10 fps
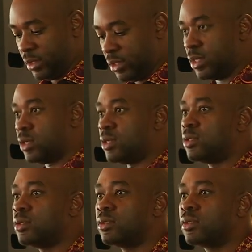
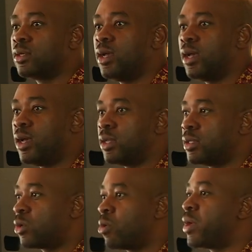in
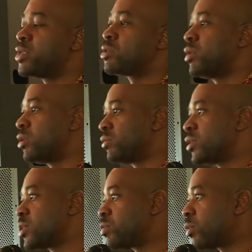the commencement of
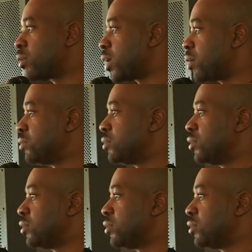this program.